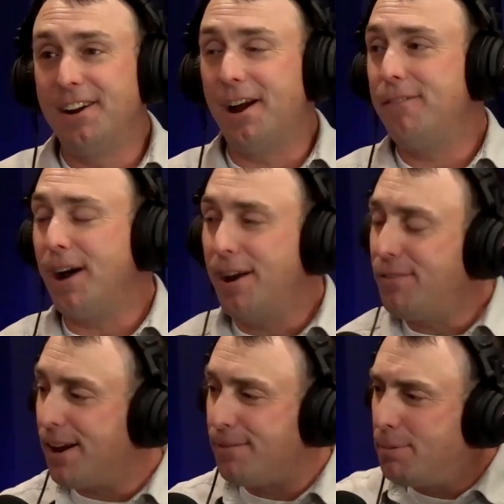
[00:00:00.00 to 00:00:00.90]
I've
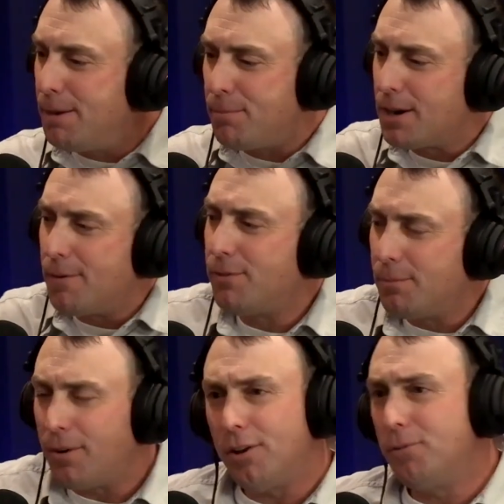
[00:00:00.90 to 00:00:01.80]
had people come
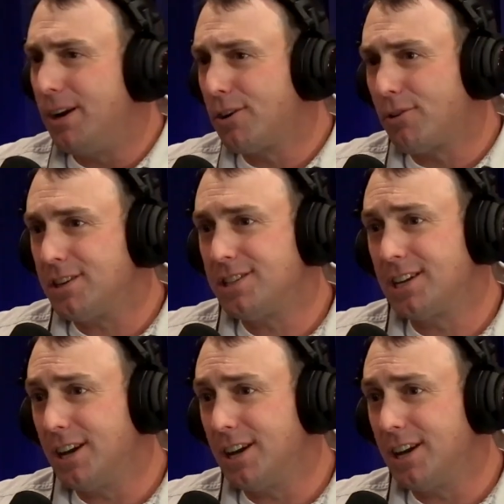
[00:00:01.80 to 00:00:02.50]
from all the way across the